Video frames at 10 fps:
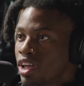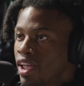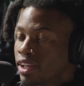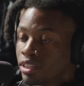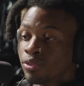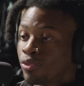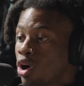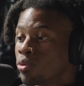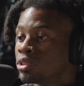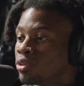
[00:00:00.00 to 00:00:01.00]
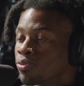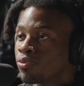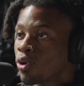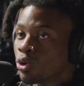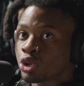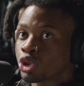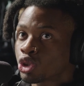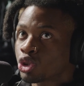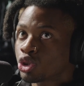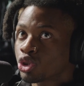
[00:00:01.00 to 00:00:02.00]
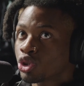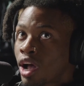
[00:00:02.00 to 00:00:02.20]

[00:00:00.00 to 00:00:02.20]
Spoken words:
And Rvidxr was the first,